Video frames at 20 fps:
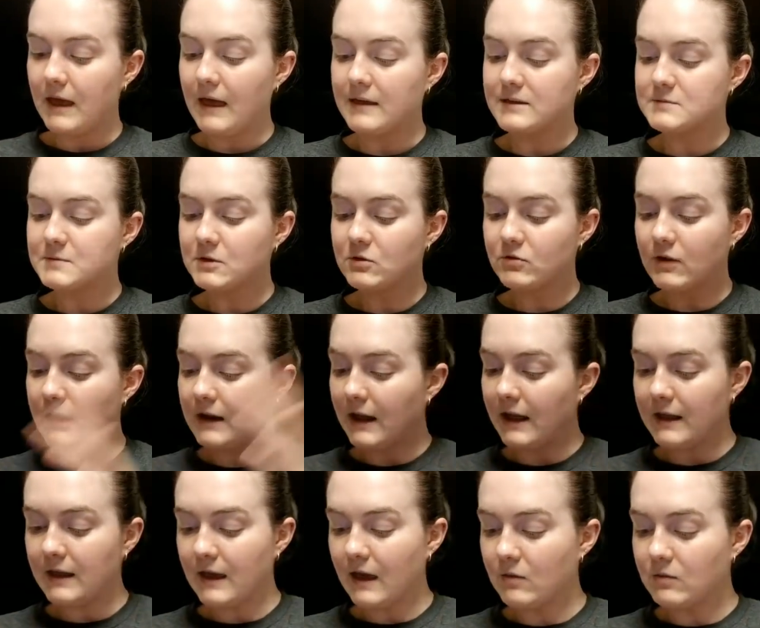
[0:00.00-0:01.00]
It's been great
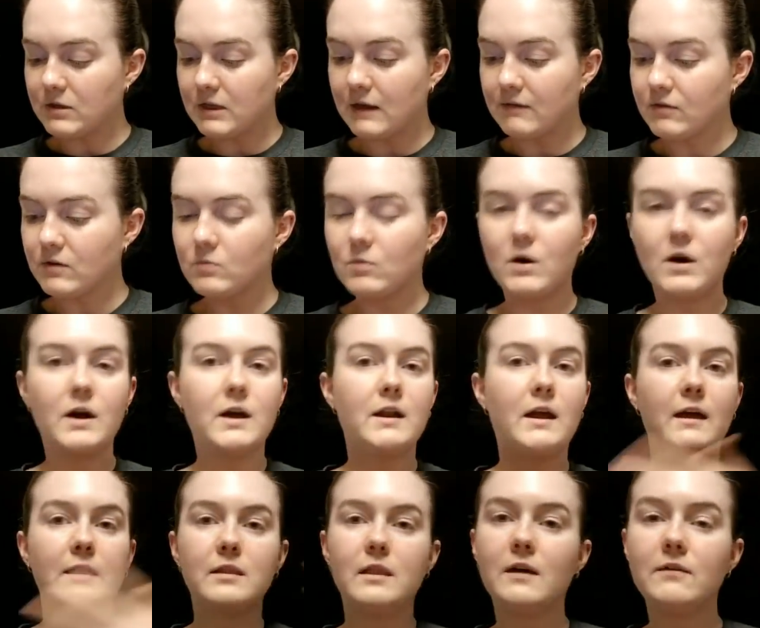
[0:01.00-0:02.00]
hanging out with everyone.
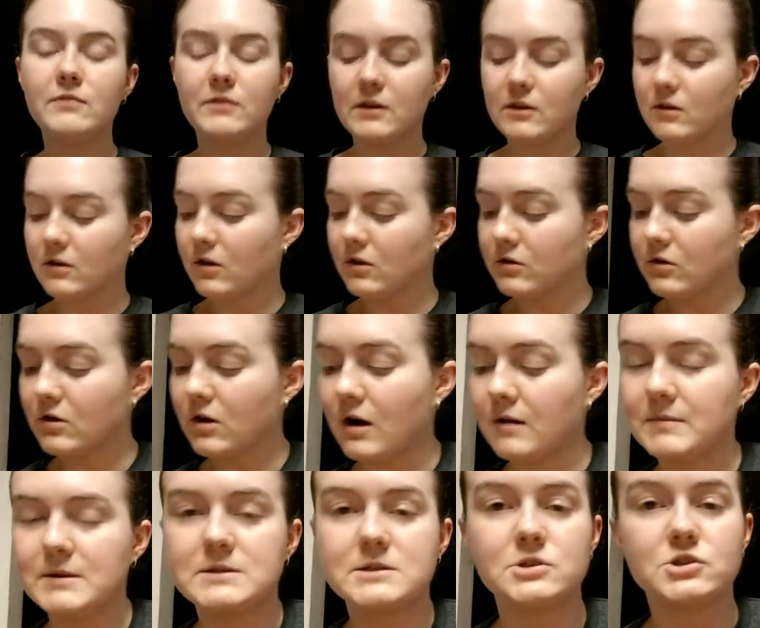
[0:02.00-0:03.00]
I love hearing all your
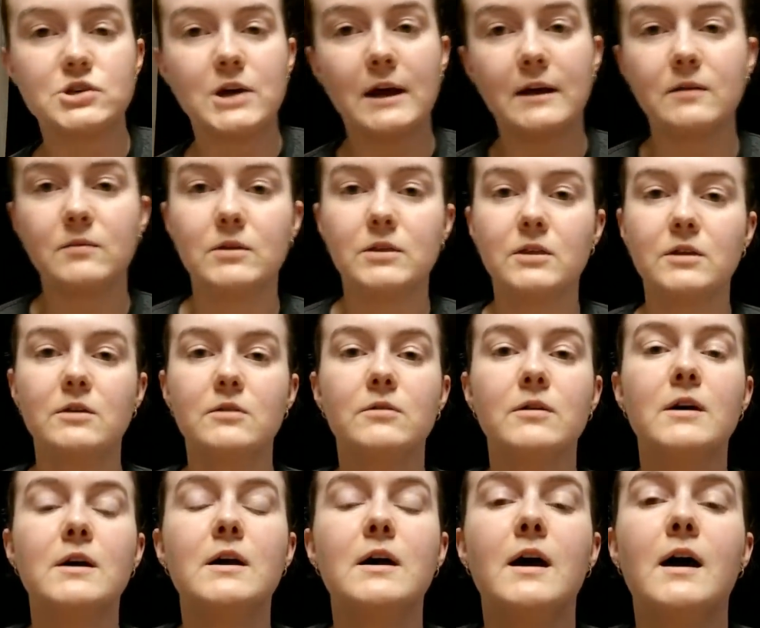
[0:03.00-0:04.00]
comments and chatting with you.
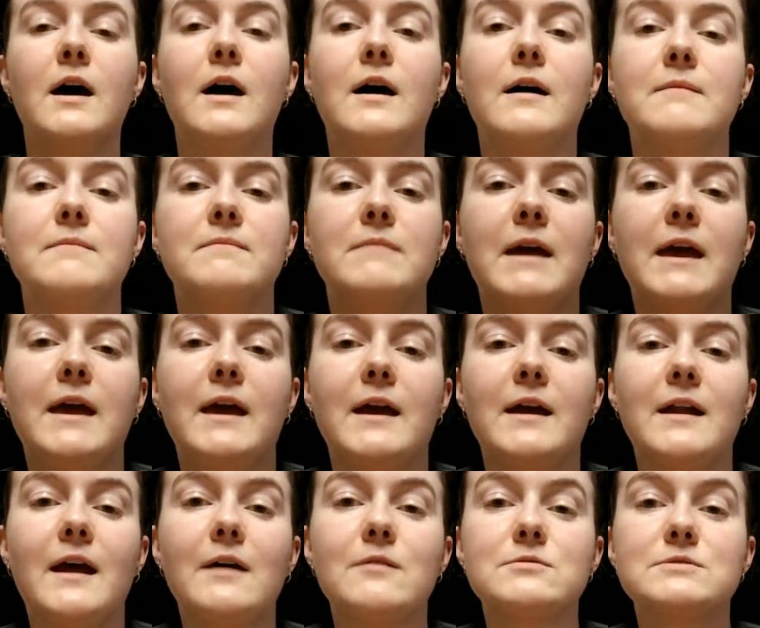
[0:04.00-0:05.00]

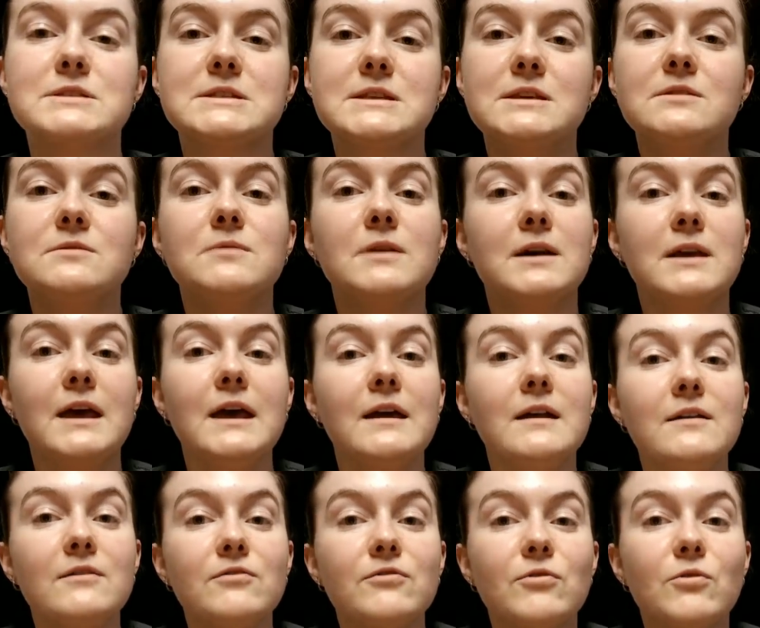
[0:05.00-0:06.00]
And I will see you
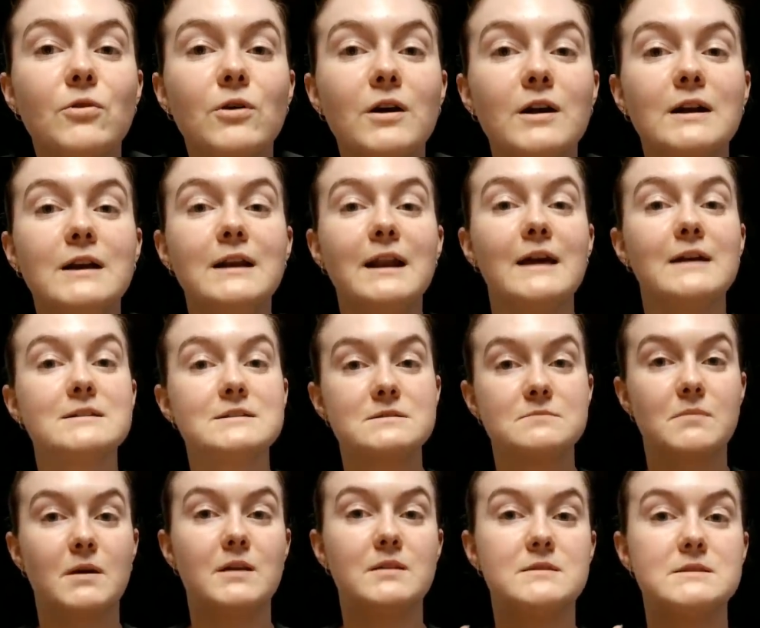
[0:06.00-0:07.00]
again for
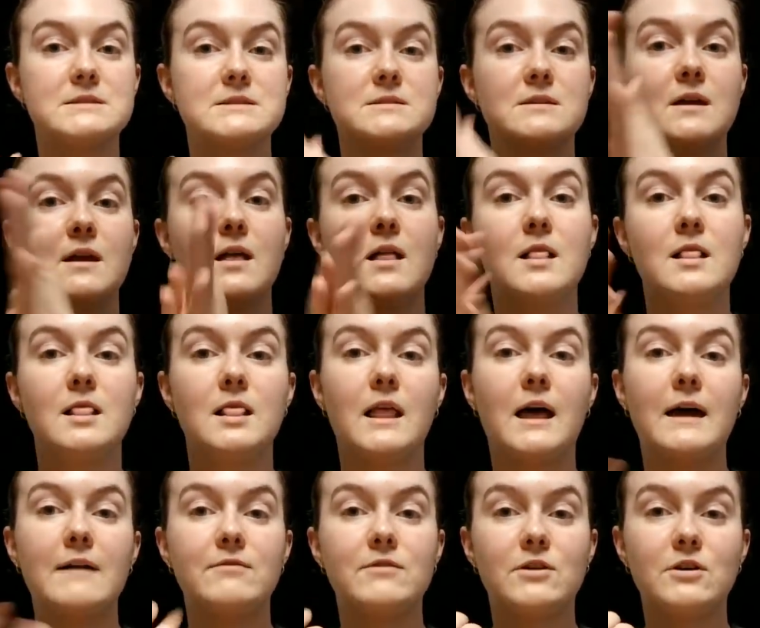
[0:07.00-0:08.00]
next month's
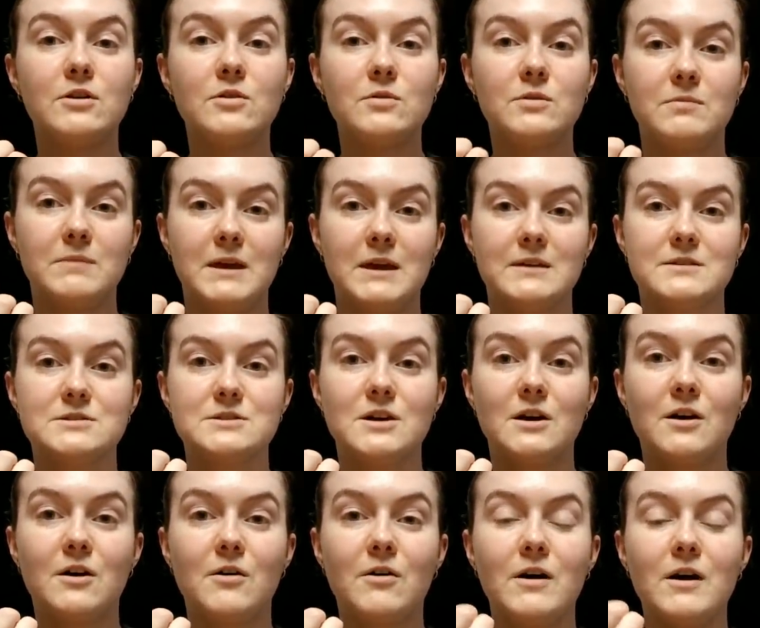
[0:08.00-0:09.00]
live cook with me.
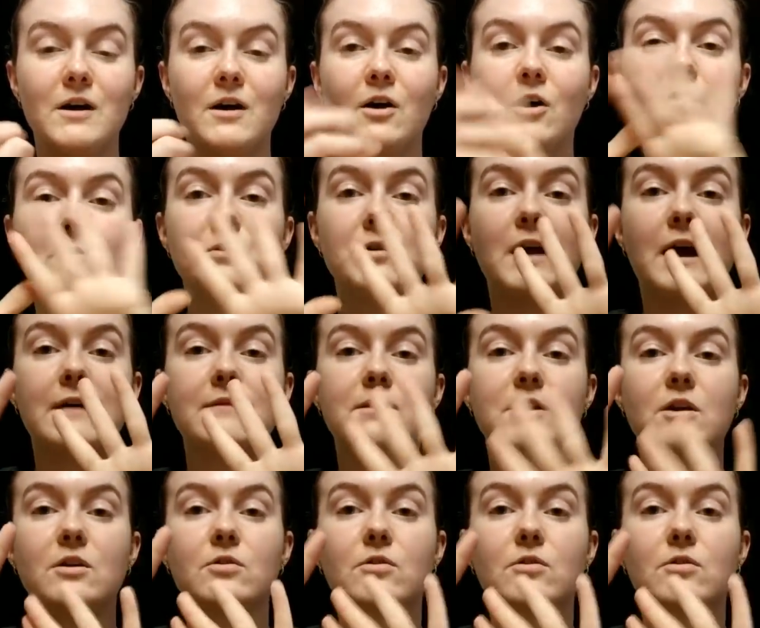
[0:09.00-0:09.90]
So hope you're having a